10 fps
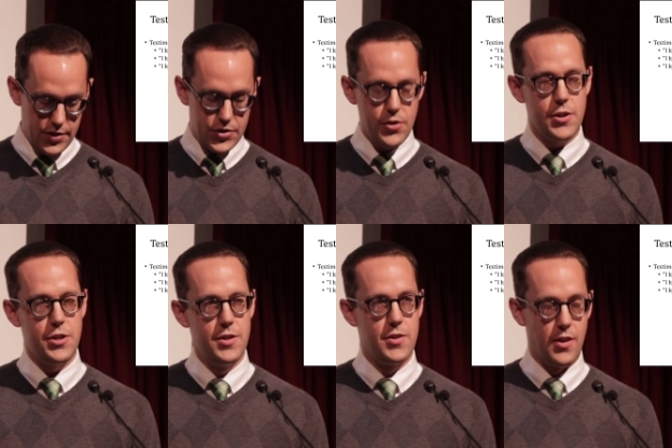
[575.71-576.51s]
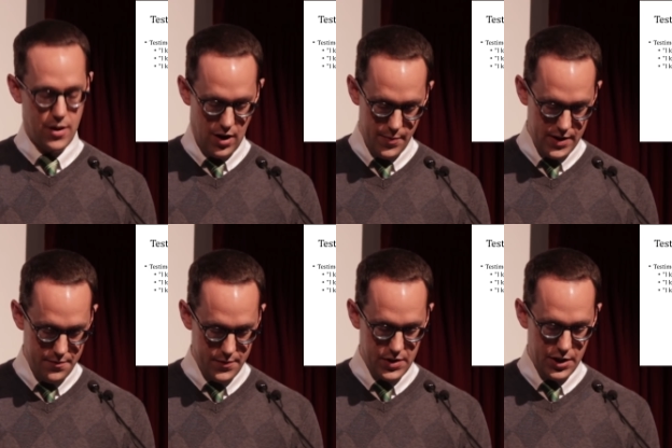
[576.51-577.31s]
Assertions are common,
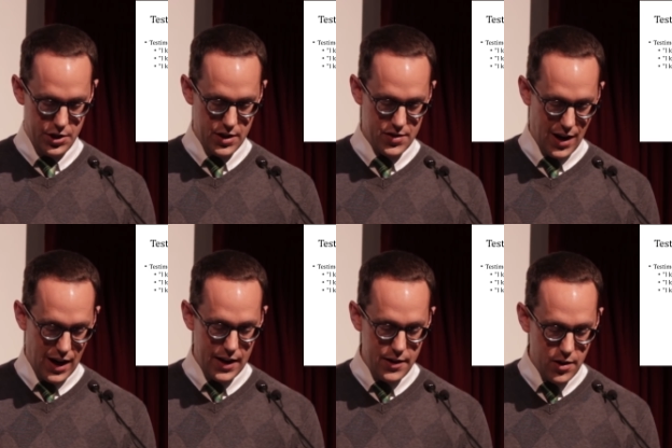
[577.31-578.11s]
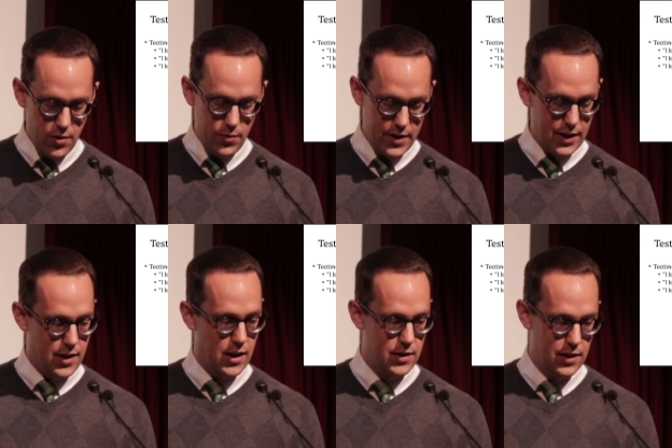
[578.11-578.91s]
such as, I know
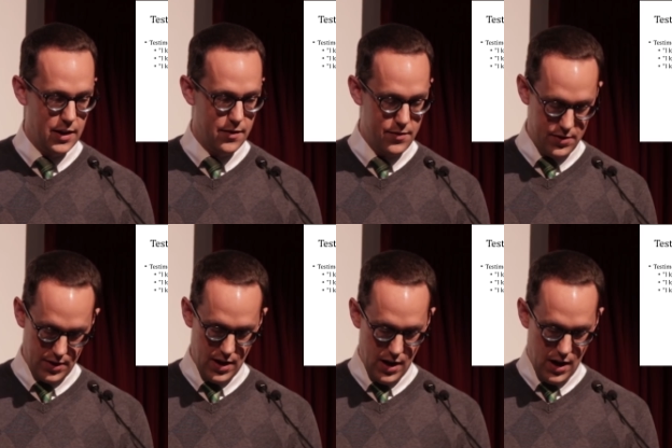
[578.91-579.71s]
that God lives,